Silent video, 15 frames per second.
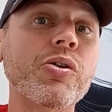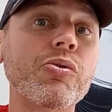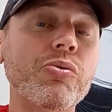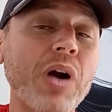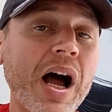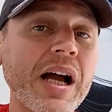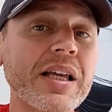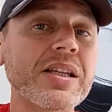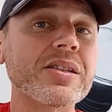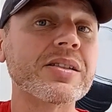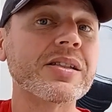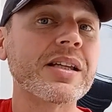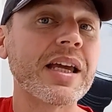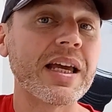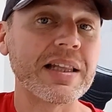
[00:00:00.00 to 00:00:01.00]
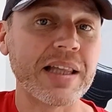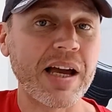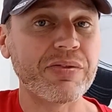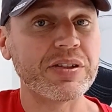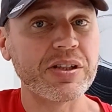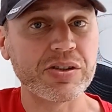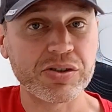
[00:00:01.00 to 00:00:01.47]
Rockies hit
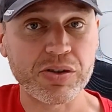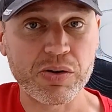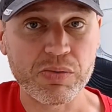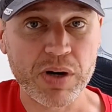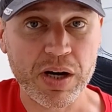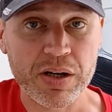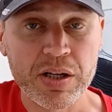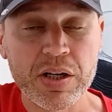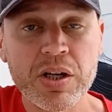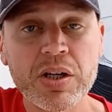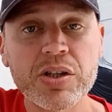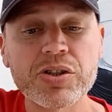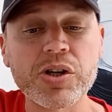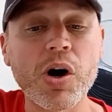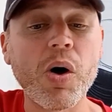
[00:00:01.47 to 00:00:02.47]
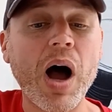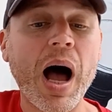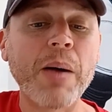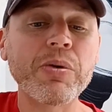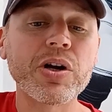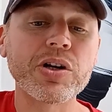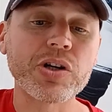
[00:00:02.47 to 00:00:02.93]
lefties so well. So
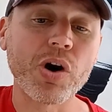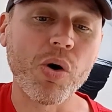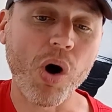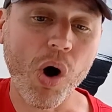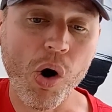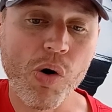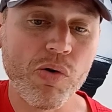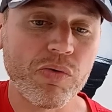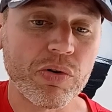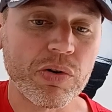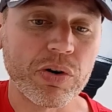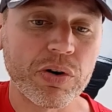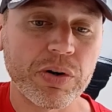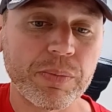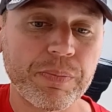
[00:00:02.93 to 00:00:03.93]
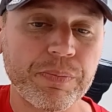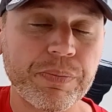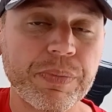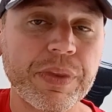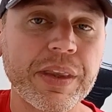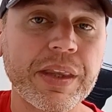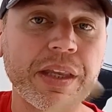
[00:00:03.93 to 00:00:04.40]
I'm going to go over
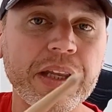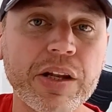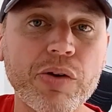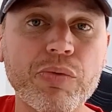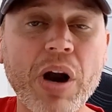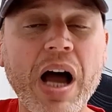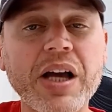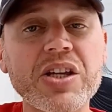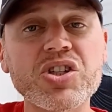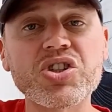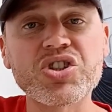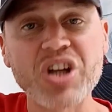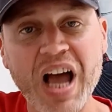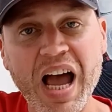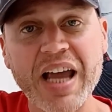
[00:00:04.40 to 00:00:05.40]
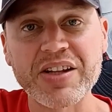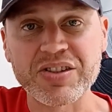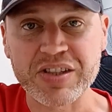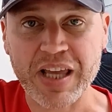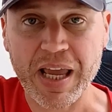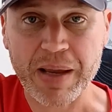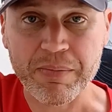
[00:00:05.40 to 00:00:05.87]
the Rockies
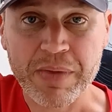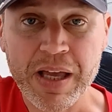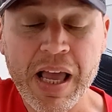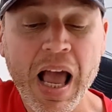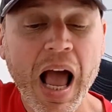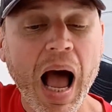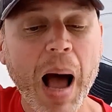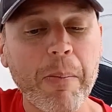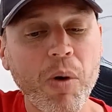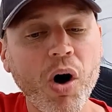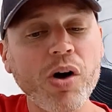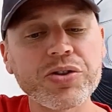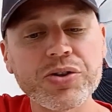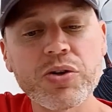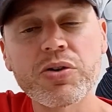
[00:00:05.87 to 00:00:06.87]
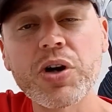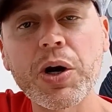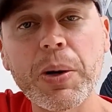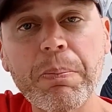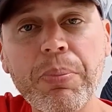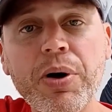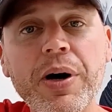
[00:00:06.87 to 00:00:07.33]
Giants game. I'm also
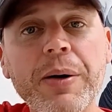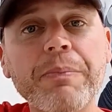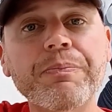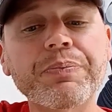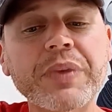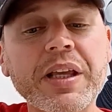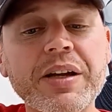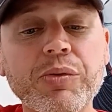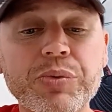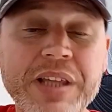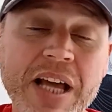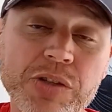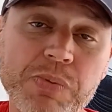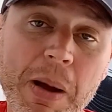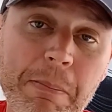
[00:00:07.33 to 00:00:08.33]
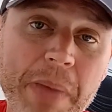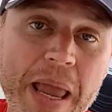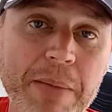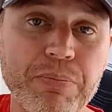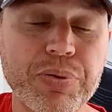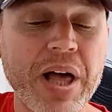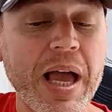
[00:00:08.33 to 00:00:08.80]
going to put that's my
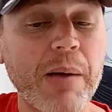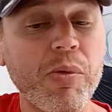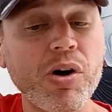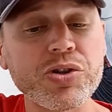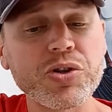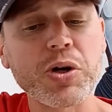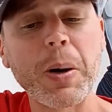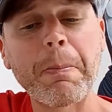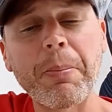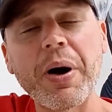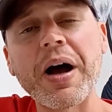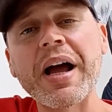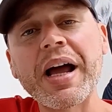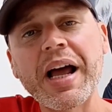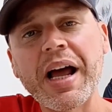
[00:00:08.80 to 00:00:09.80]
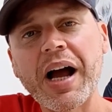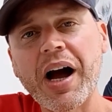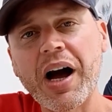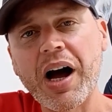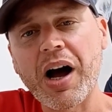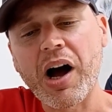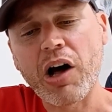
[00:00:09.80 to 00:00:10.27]
main play. I'm also going to put
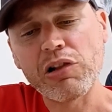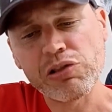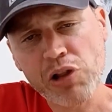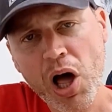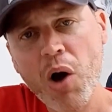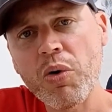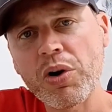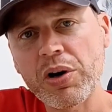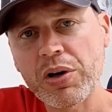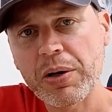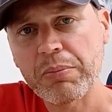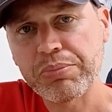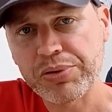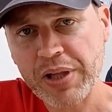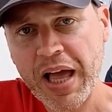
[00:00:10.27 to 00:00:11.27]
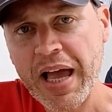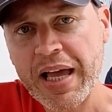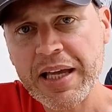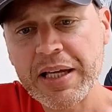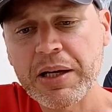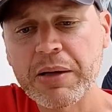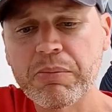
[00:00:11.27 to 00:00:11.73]
uh, a lower
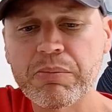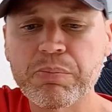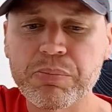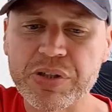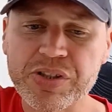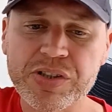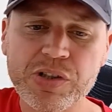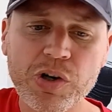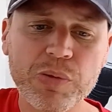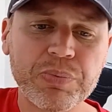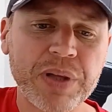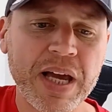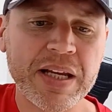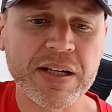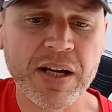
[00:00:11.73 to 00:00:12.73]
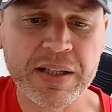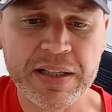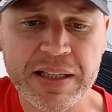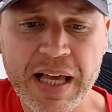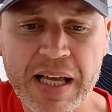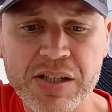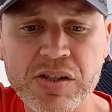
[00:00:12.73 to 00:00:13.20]
play, but still a play
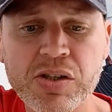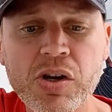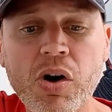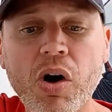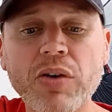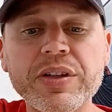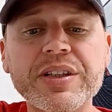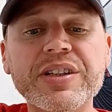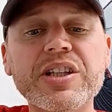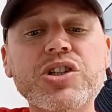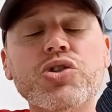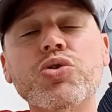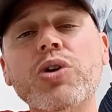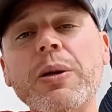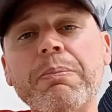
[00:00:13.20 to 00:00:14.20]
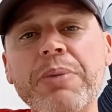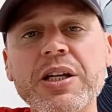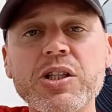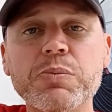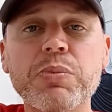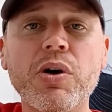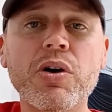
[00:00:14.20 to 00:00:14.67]
nonetheless on the Detroit
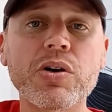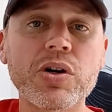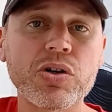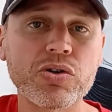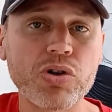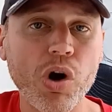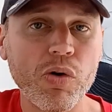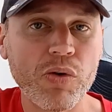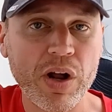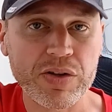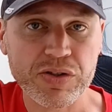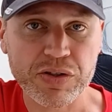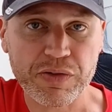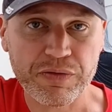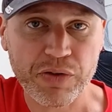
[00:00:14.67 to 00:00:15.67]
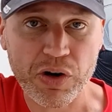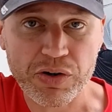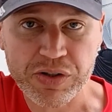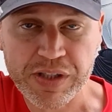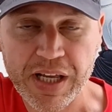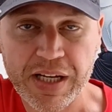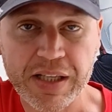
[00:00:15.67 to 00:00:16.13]
Pittsburgh, no runs in the
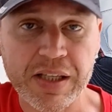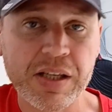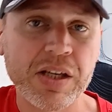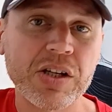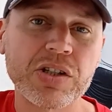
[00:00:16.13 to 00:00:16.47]
first inning.